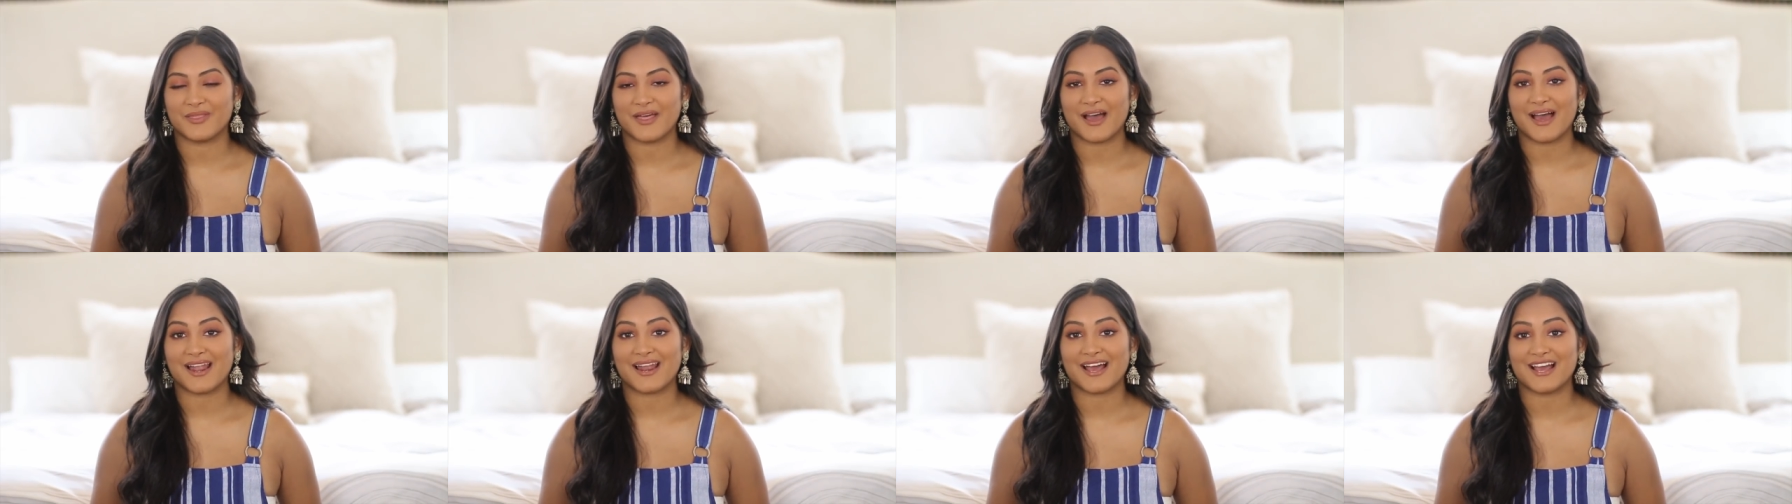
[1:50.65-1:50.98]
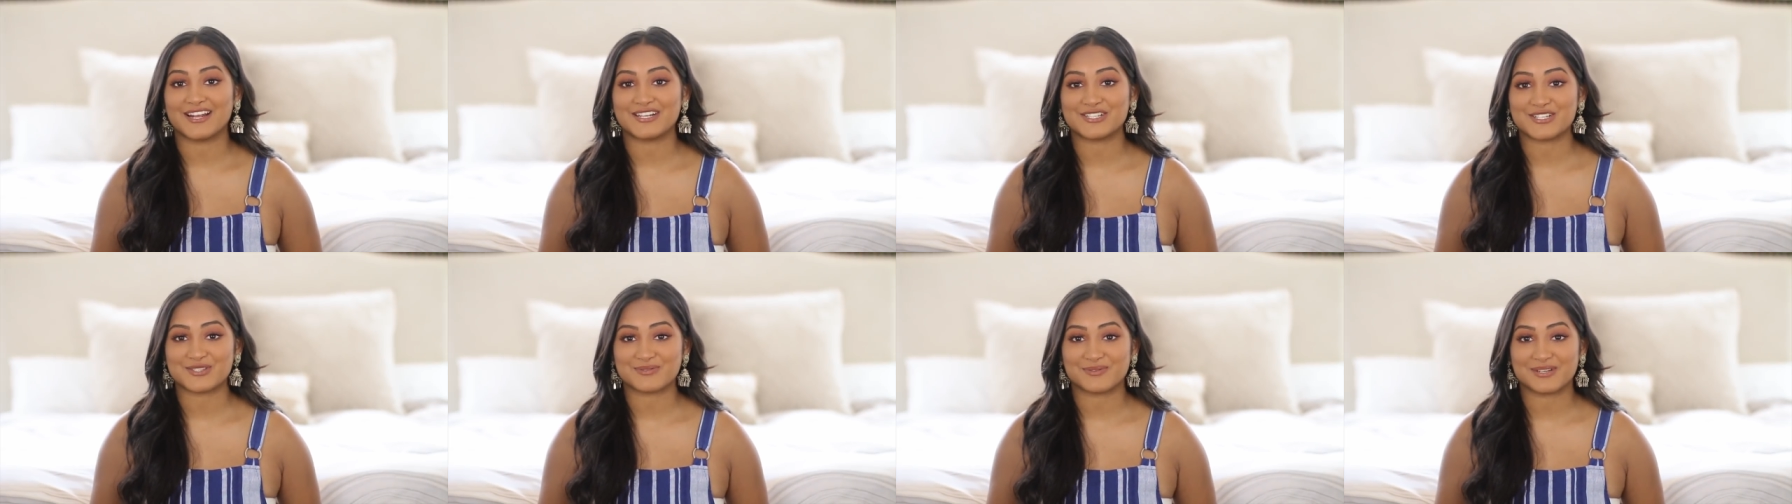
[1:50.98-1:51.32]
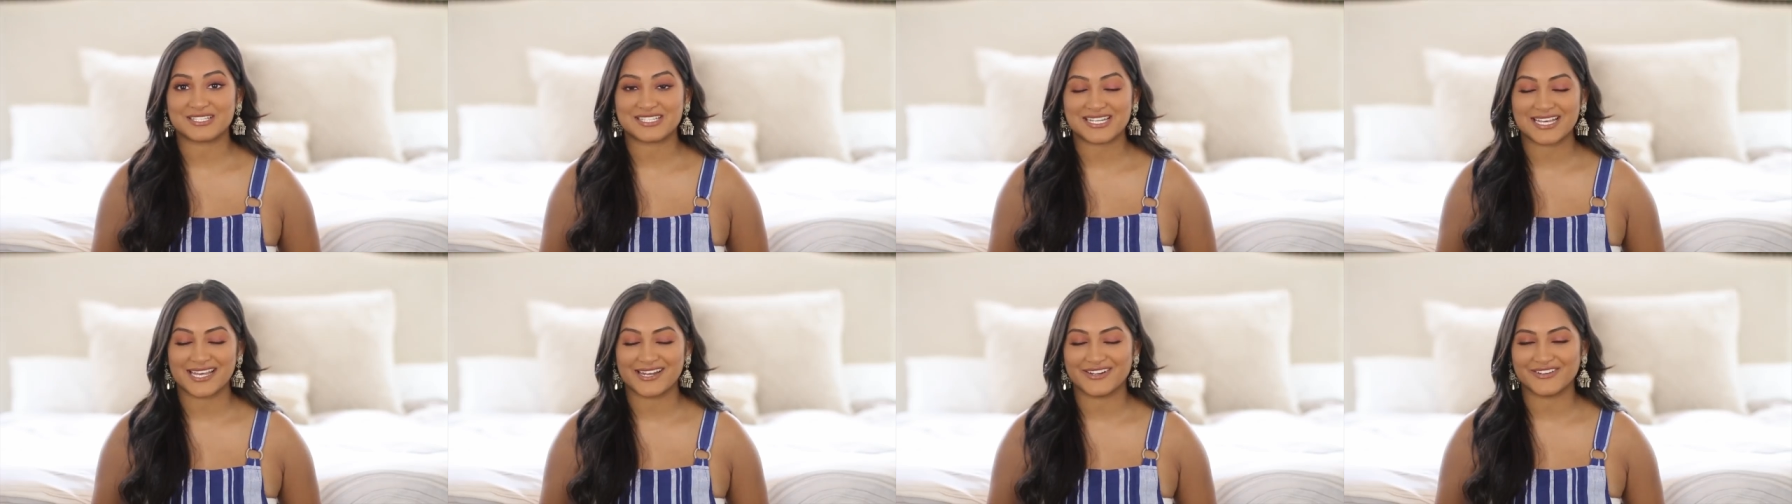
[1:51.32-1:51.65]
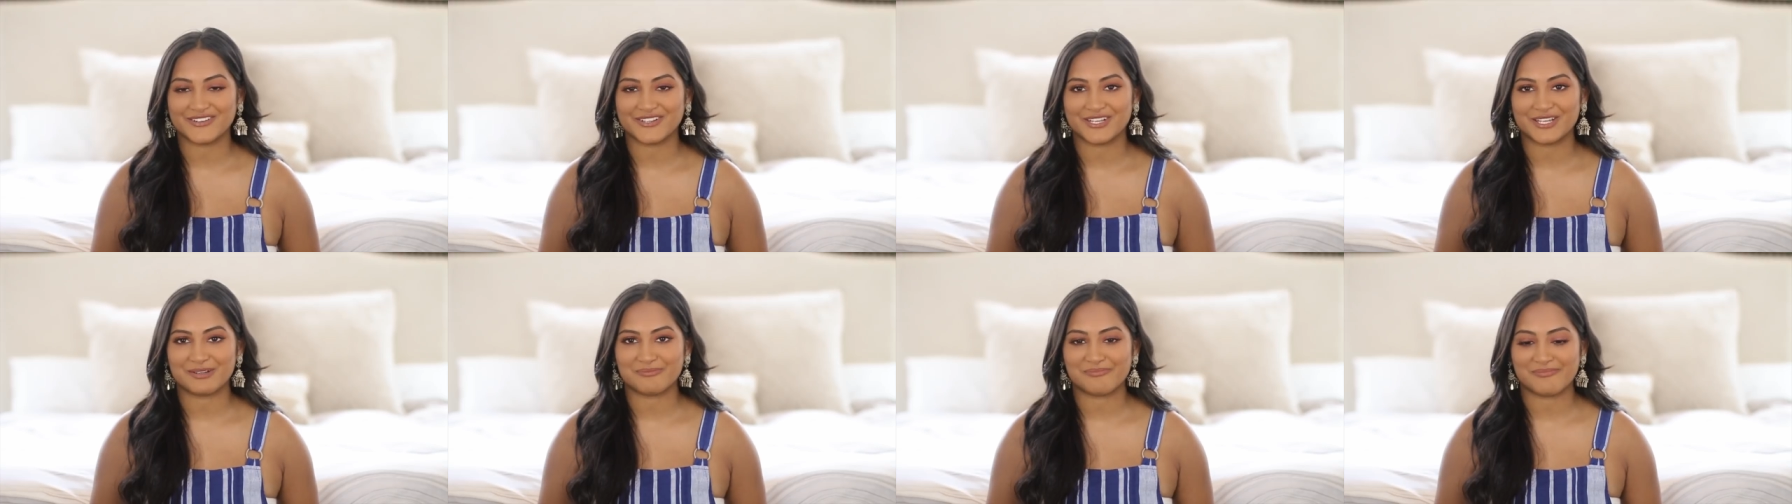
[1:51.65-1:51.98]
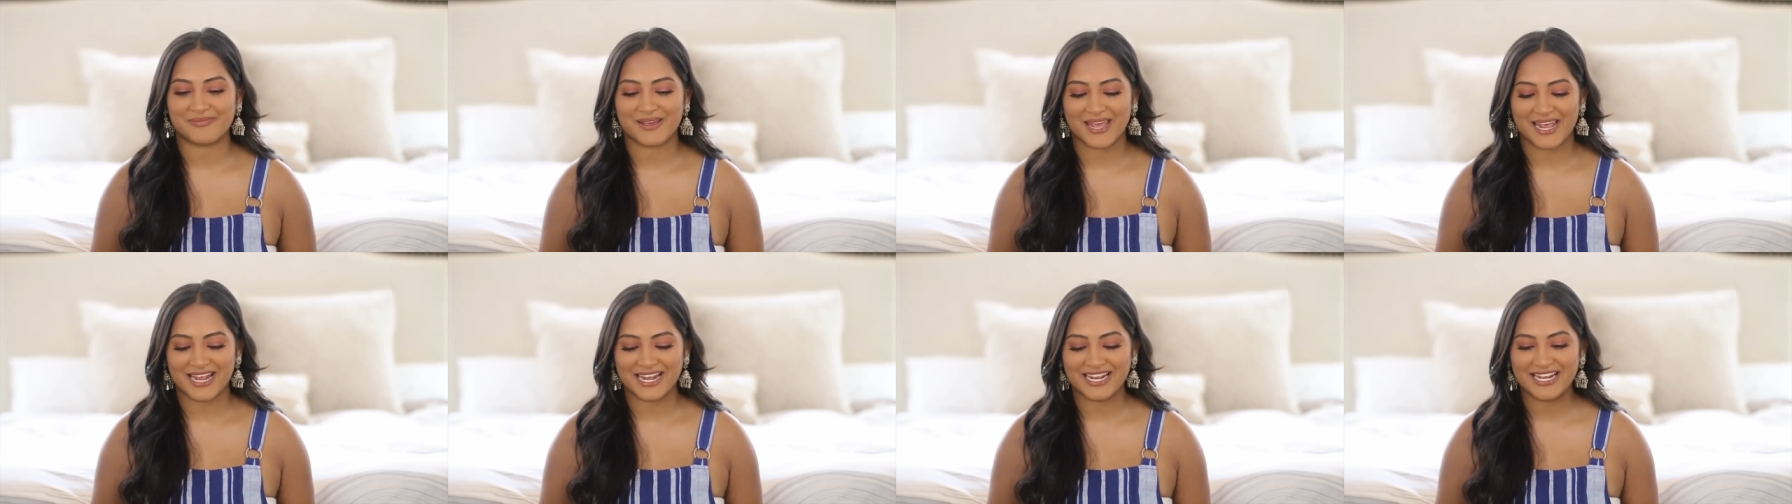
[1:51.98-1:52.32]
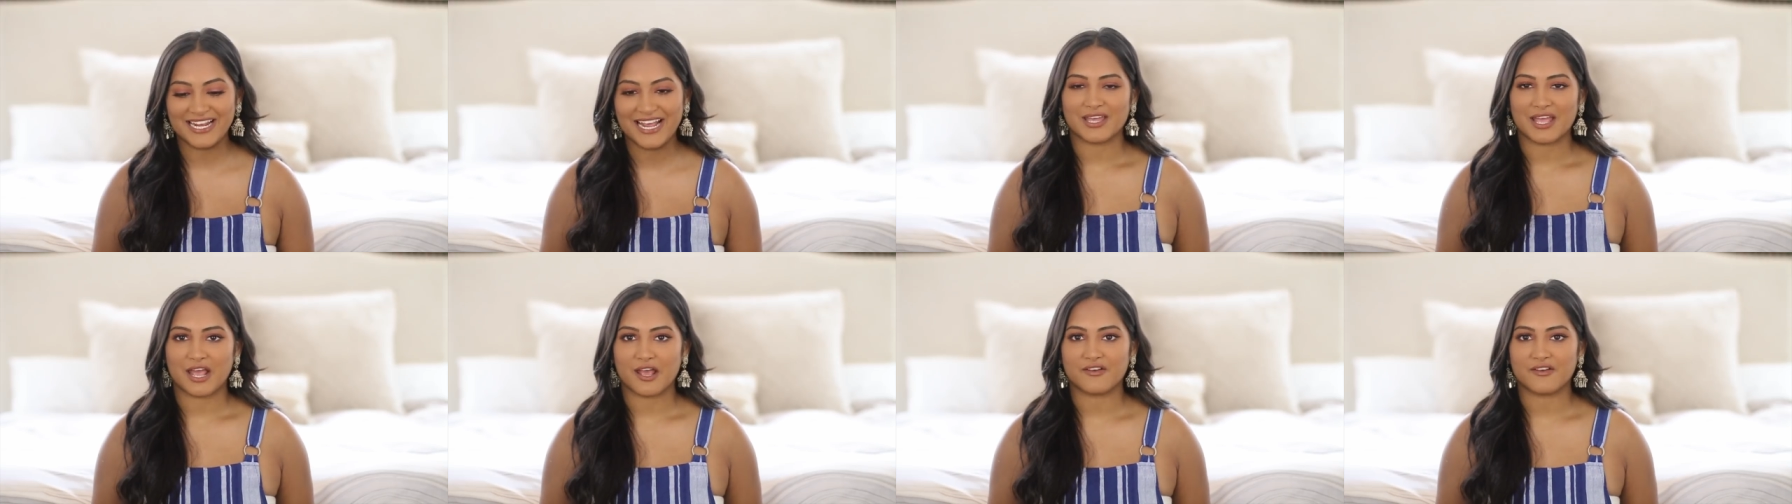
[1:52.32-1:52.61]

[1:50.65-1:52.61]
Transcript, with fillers: that I just went to Italy in May.